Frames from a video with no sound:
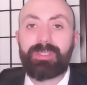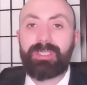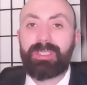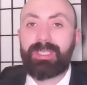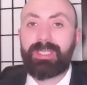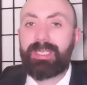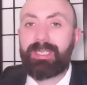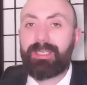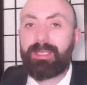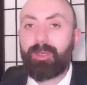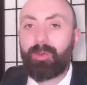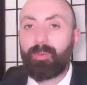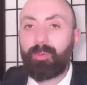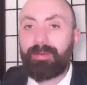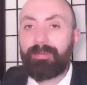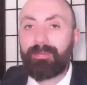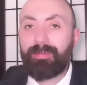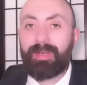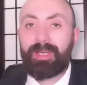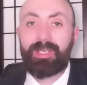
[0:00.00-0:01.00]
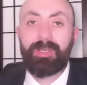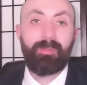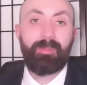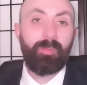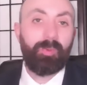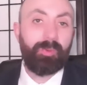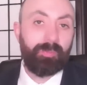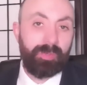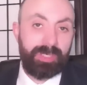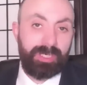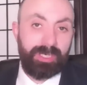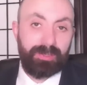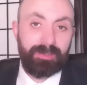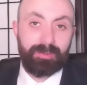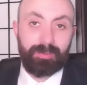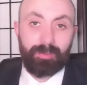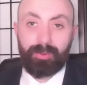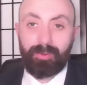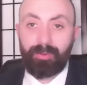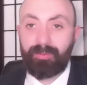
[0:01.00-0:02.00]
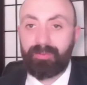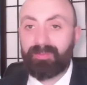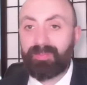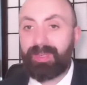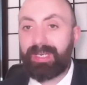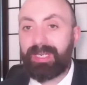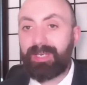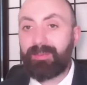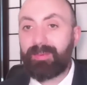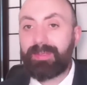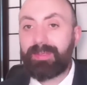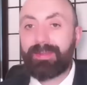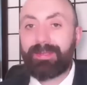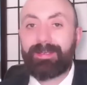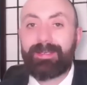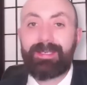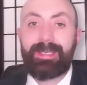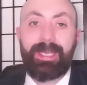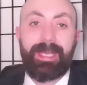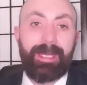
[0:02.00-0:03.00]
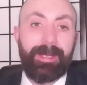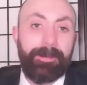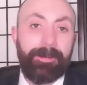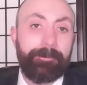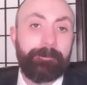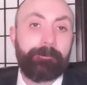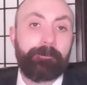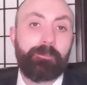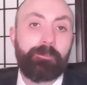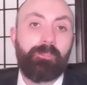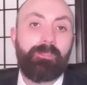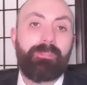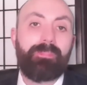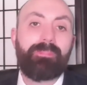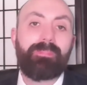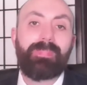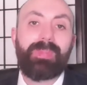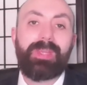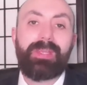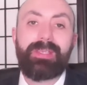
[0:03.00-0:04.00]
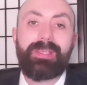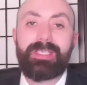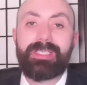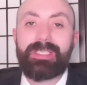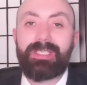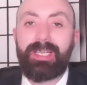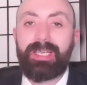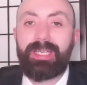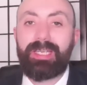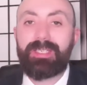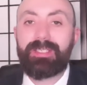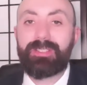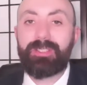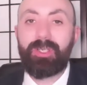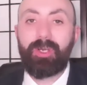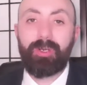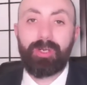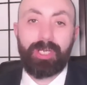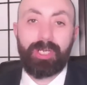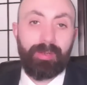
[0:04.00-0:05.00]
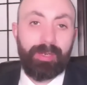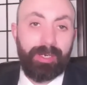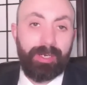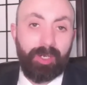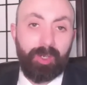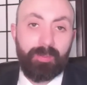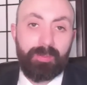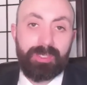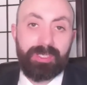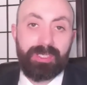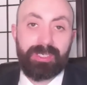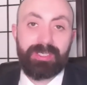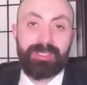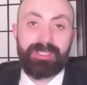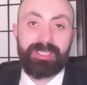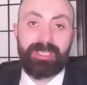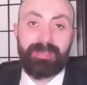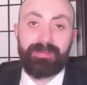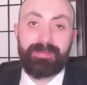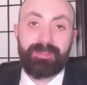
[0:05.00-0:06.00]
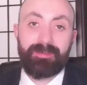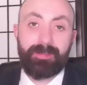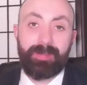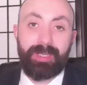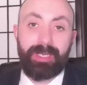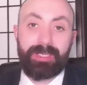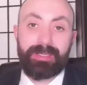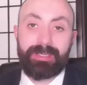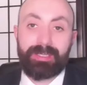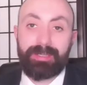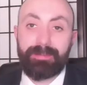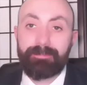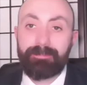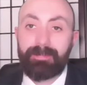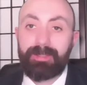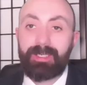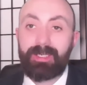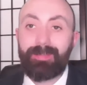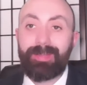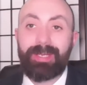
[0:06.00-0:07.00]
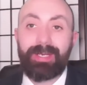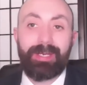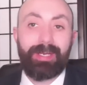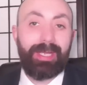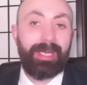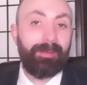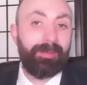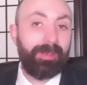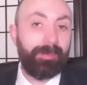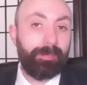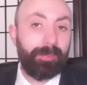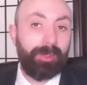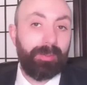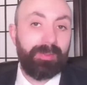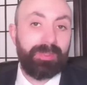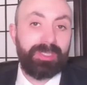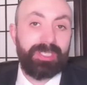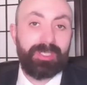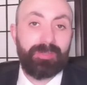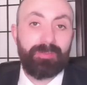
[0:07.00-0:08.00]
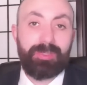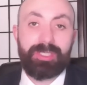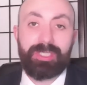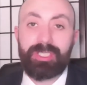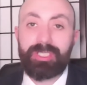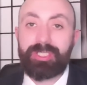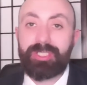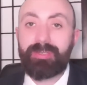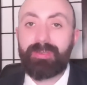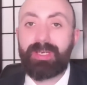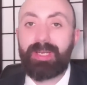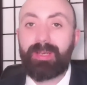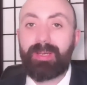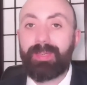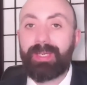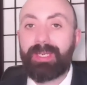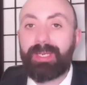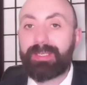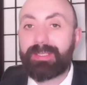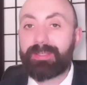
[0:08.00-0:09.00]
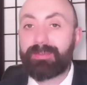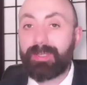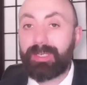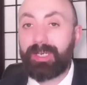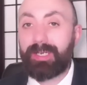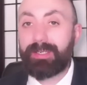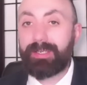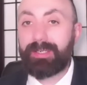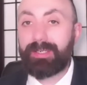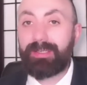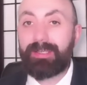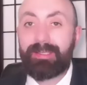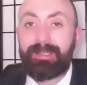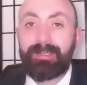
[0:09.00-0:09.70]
the EU referendum with results we're all familiar with. Now, this layer is not going home to the Conservative Party, no matter how many promises Rishi Sunak makes regarding